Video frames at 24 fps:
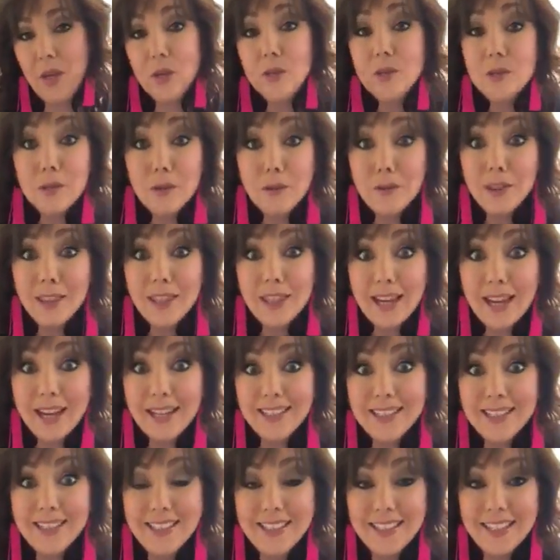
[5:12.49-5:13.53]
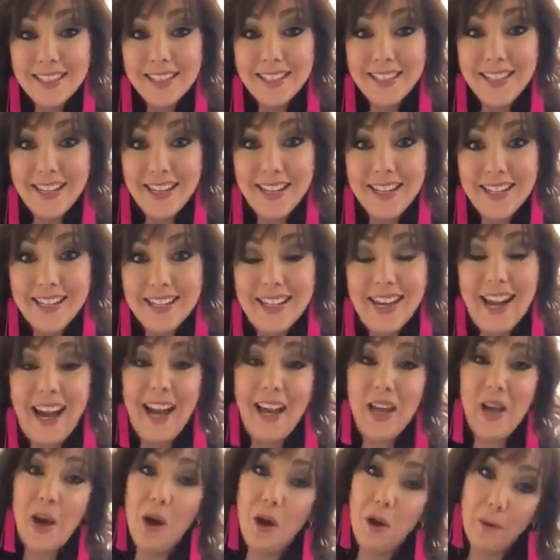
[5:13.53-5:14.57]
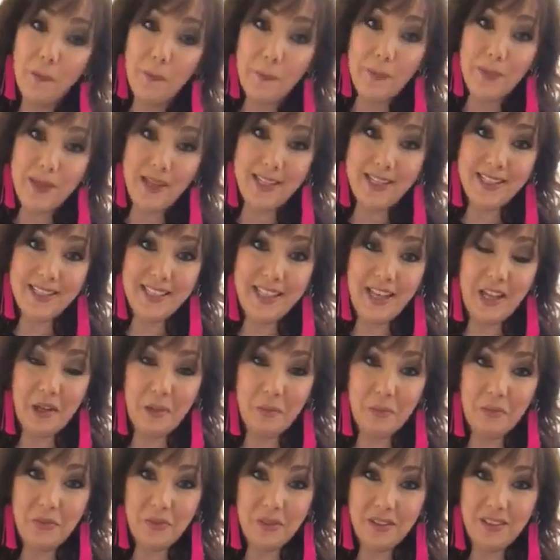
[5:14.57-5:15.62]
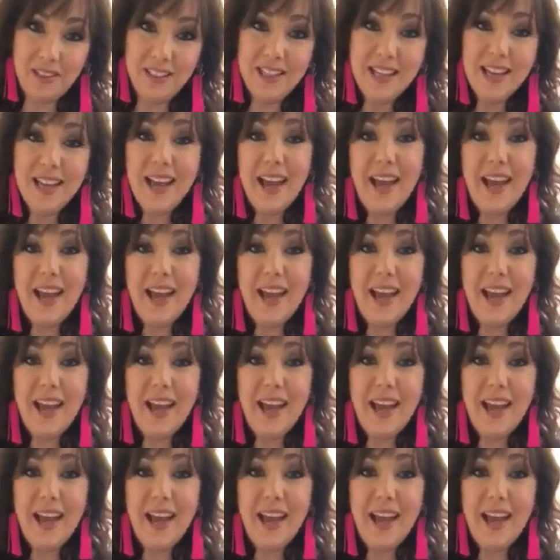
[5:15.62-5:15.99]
So that's the technique. I hope that it's helpful